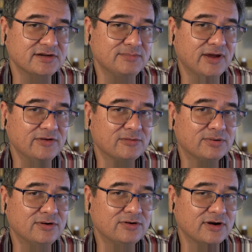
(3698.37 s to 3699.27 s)
about your
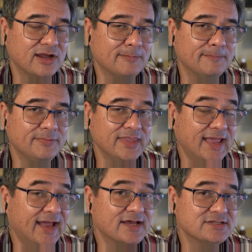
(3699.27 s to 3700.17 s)
program
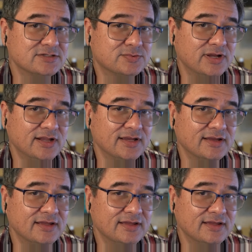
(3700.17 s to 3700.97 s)
as it's running